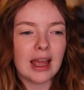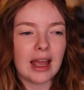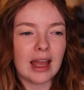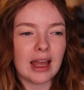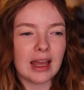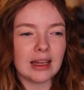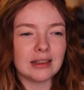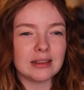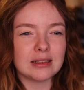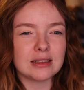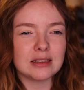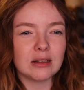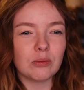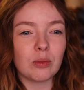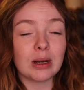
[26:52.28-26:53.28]

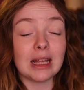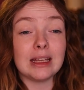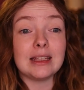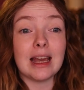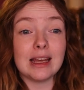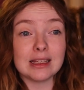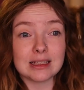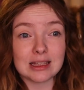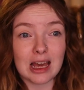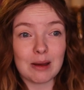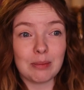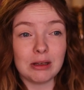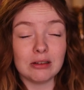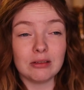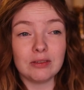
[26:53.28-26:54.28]
And when I get into
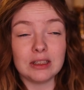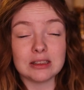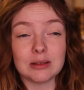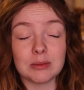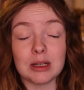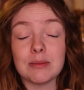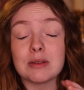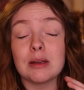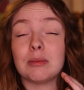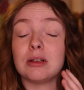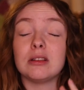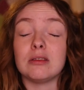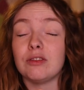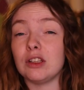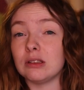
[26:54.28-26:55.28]
that POV, sometimes I'm
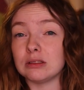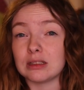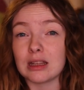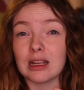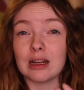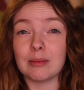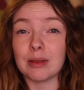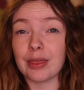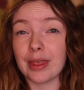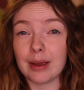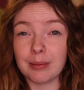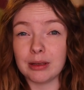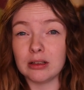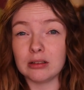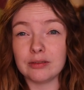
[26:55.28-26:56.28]
confused that I'm in
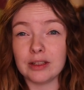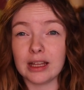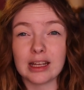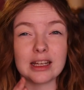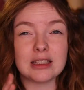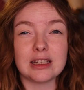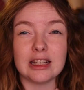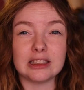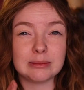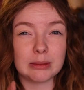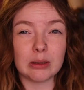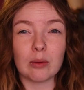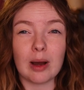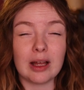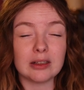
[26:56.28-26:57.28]
that POV. Like, it takes
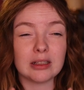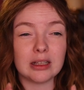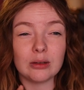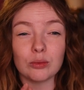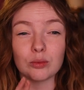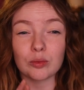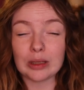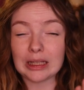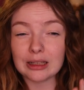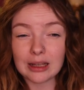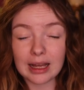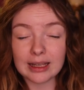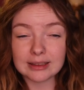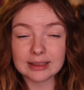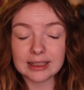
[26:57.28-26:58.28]
me a while to, like,
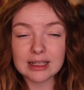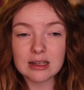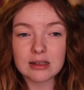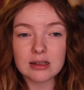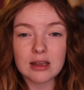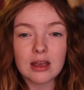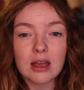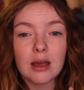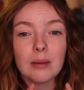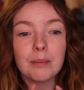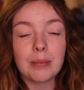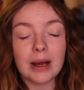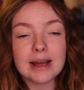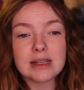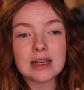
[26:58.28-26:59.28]
realize it.
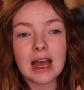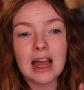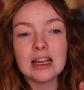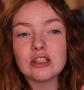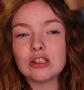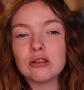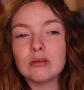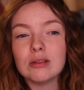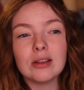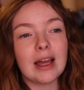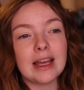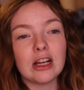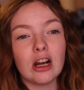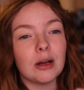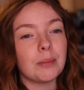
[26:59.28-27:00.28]
But I do
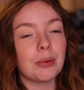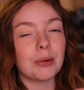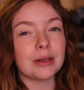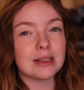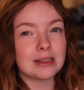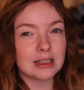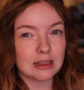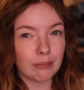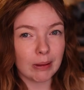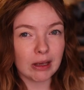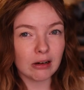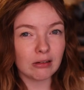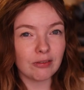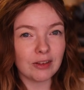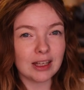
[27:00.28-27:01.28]
like our prince's
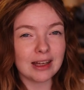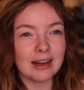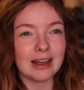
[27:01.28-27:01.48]
POV,